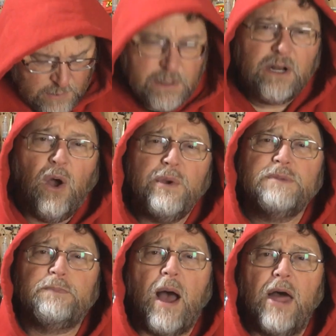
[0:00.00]
But it
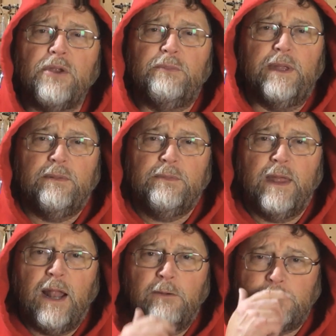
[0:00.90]
always bothered me
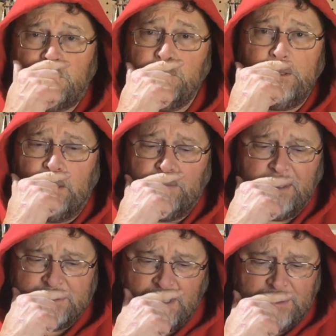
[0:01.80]
that I was doing it, because